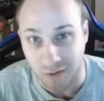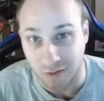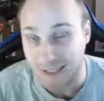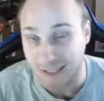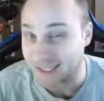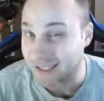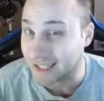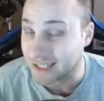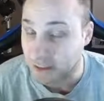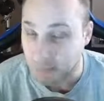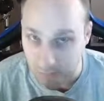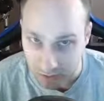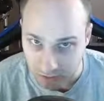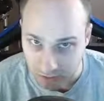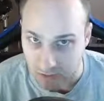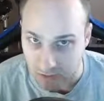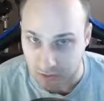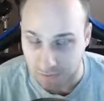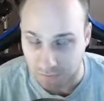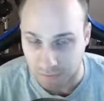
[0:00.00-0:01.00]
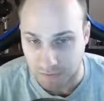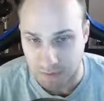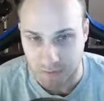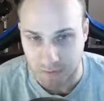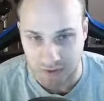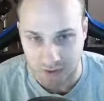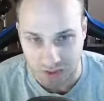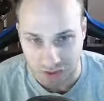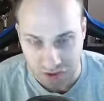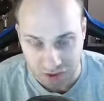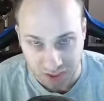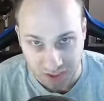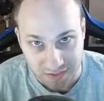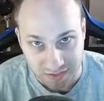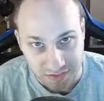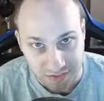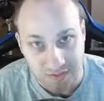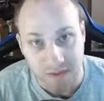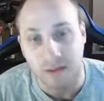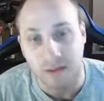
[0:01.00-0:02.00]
Like that's barely a 50% chance.